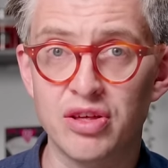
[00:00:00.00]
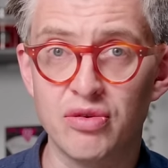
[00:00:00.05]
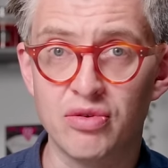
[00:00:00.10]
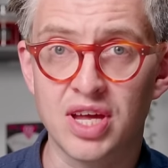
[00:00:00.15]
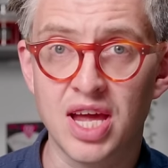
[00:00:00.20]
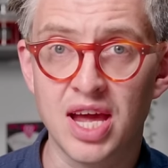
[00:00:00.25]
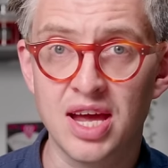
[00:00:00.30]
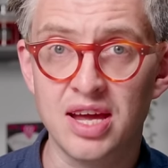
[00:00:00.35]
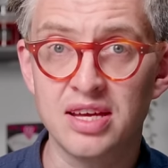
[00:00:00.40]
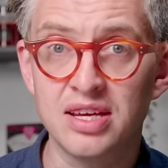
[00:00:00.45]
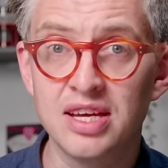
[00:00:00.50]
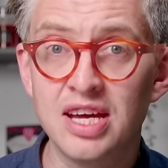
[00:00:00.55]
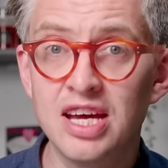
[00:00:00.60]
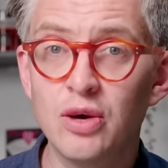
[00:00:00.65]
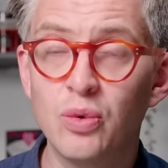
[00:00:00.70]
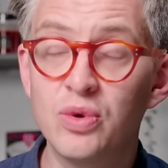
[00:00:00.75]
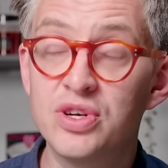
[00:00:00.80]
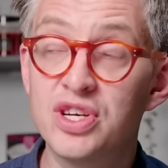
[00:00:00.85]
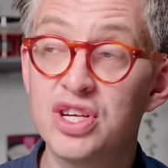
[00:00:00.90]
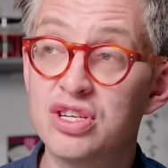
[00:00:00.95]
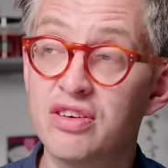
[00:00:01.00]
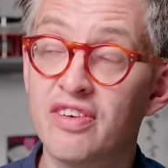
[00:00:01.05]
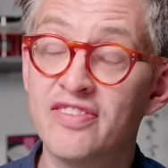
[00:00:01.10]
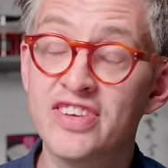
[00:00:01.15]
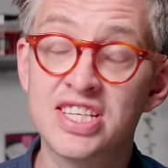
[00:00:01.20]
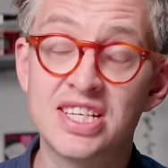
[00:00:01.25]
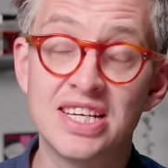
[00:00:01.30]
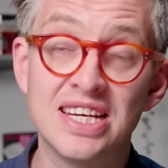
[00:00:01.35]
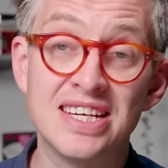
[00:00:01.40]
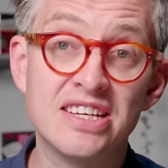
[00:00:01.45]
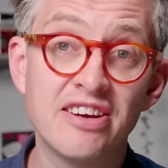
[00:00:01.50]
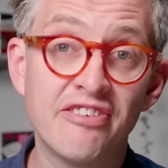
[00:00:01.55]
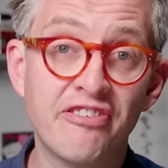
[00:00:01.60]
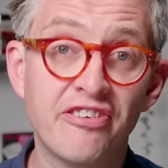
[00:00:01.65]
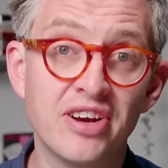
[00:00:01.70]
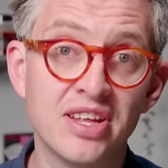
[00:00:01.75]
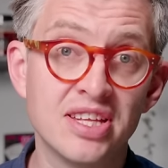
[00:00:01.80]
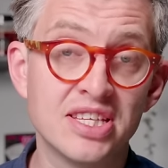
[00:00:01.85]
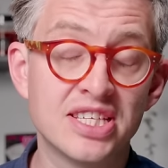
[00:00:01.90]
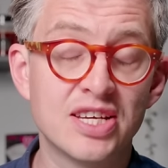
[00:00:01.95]
the UK, which is obviously
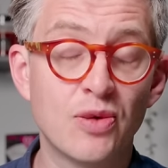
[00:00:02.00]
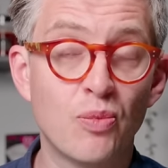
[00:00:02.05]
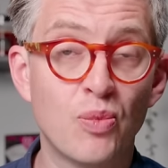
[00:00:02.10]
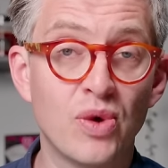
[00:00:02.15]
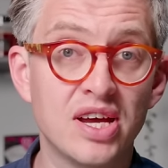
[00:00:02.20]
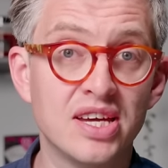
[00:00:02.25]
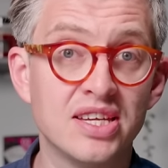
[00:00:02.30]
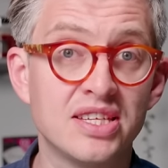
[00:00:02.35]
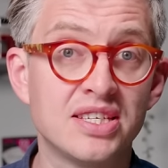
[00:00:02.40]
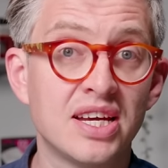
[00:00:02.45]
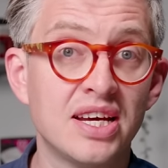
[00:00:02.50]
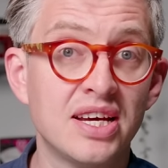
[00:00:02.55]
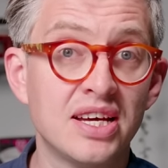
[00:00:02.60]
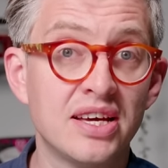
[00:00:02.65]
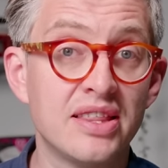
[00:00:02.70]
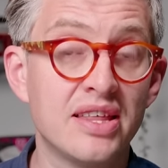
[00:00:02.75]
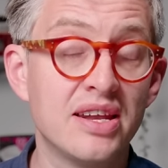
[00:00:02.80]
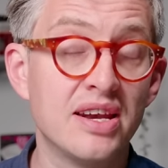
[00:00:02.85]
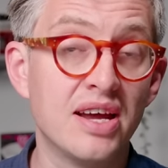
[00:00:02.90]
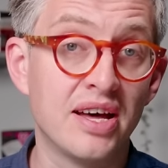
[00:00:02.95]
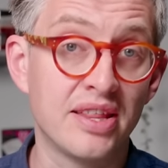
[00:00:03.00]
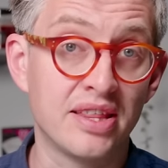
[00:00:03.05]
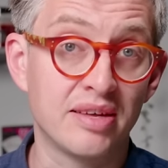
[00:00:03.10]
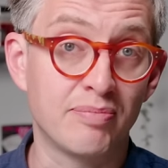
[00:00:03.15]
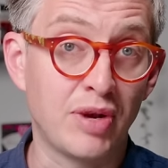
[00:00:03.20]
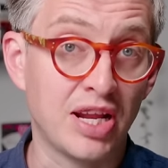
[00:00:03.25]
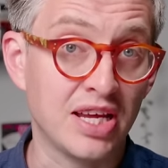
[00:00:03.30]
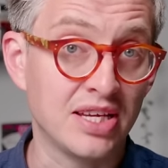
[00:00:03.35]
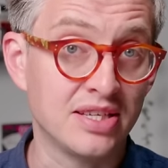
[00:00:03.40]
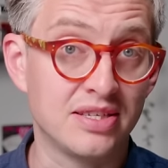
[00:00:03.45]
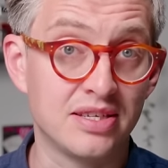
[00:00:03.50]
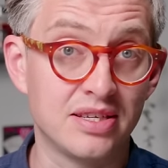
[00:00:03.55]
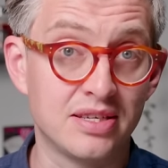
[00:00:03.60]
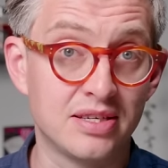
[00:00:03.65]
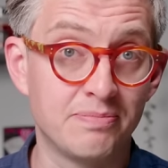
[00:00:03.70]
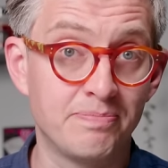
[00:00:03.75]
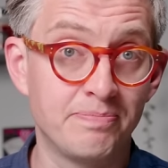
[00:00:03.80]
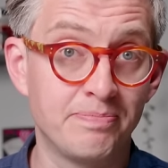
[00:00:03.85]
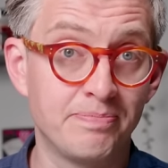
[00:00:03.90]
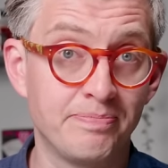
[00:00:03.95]
different in some ways than other
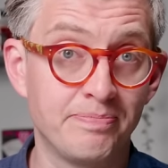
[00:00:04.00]
places.